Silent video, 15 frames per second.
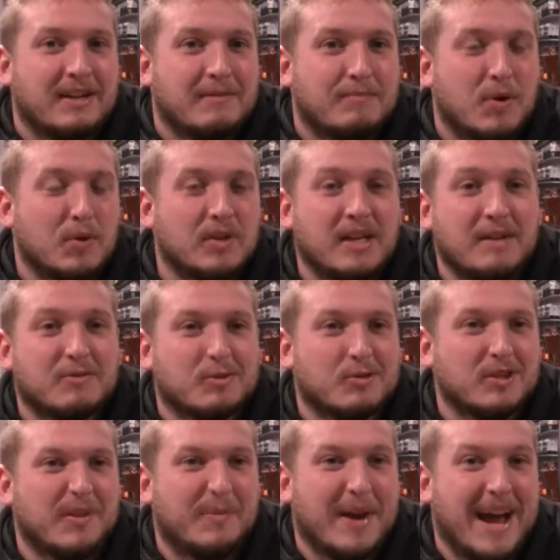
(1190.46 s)
both teams were
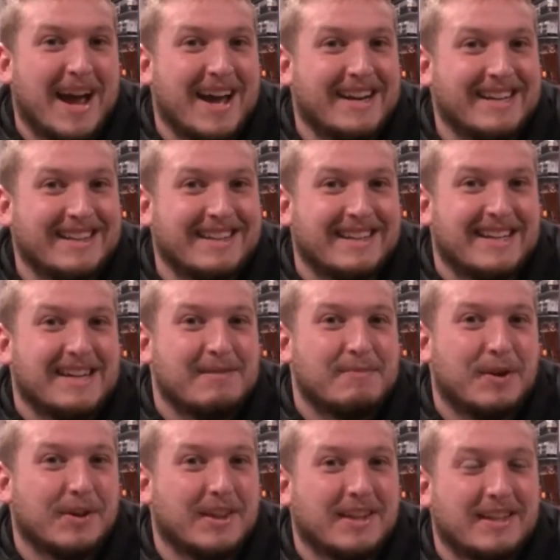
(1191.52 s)
really bad, and
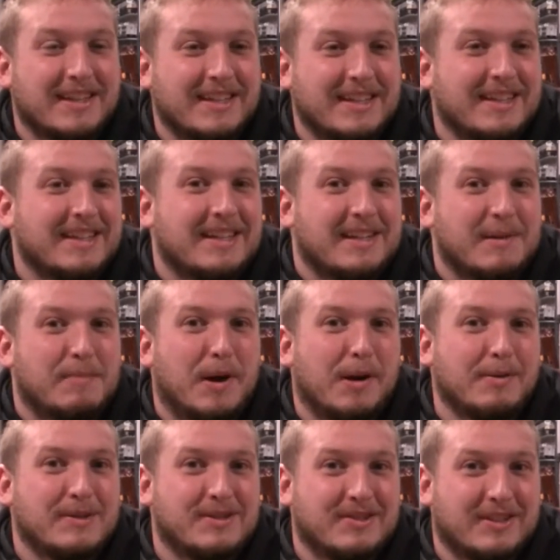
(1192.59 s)
both of the
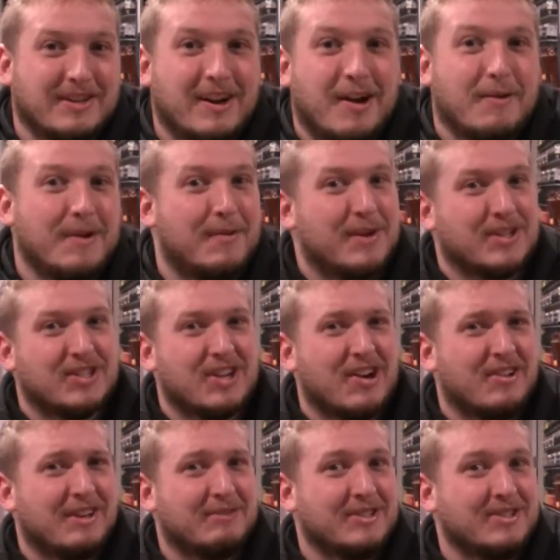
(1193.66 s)
departments were like, "Oh, we don't want to
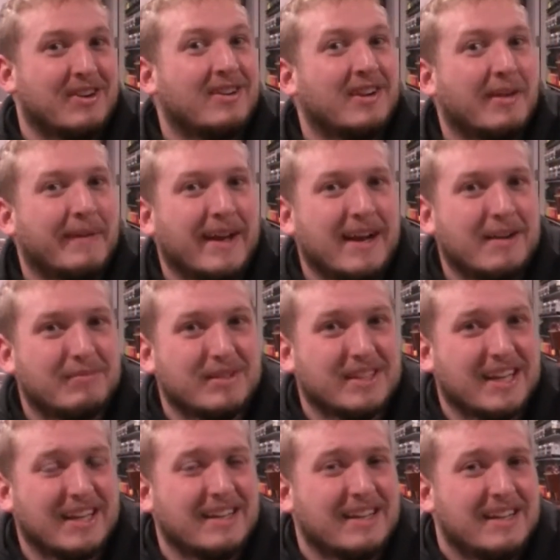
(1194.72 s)
show that we struggle on man up,"
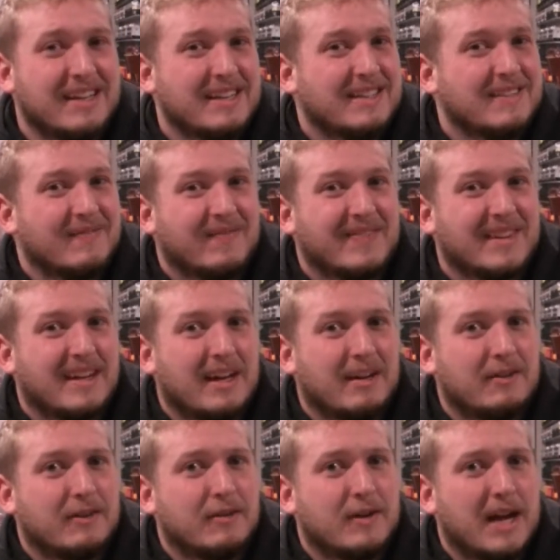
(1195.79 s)
but I
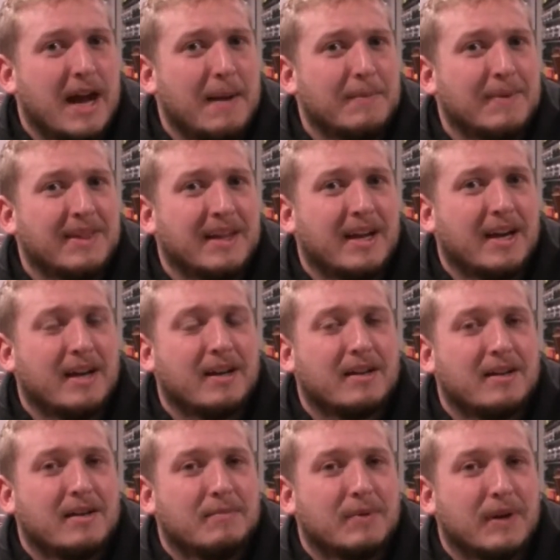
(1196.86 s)
don't know what happened there.
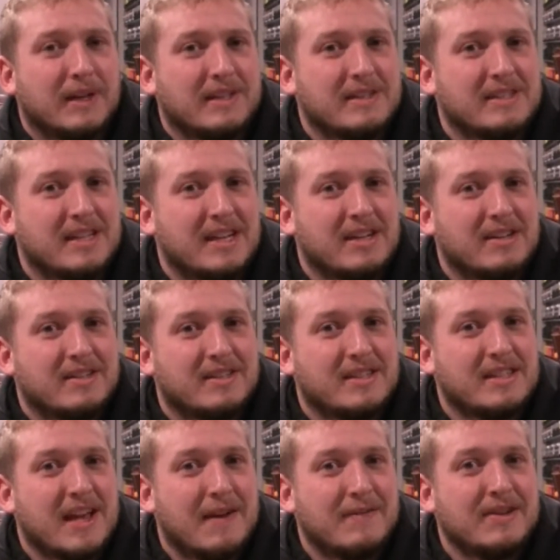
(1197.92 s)
but still
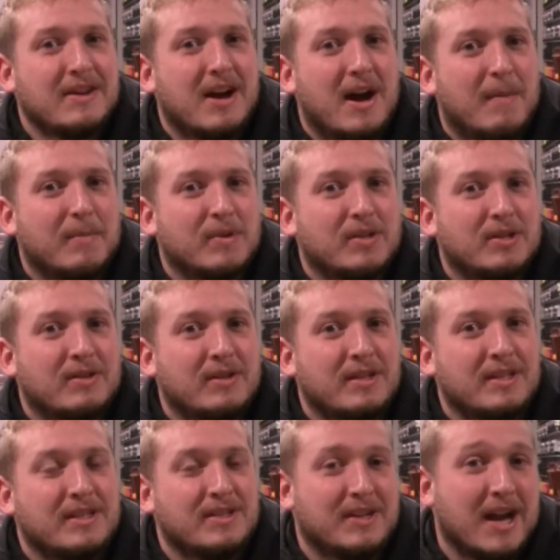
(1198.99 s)
7
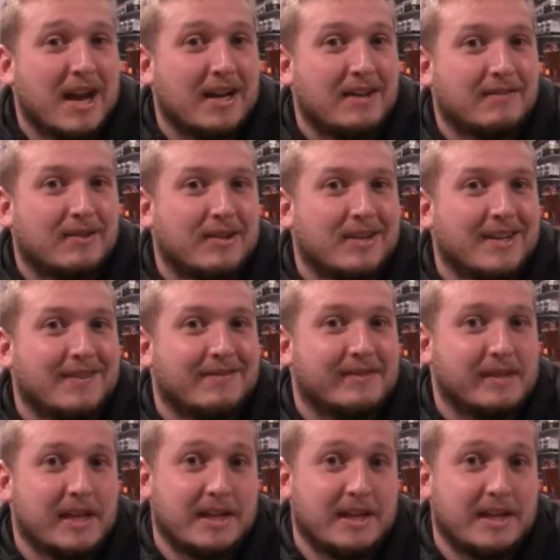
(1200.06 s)
opportunities. You got to convert. If they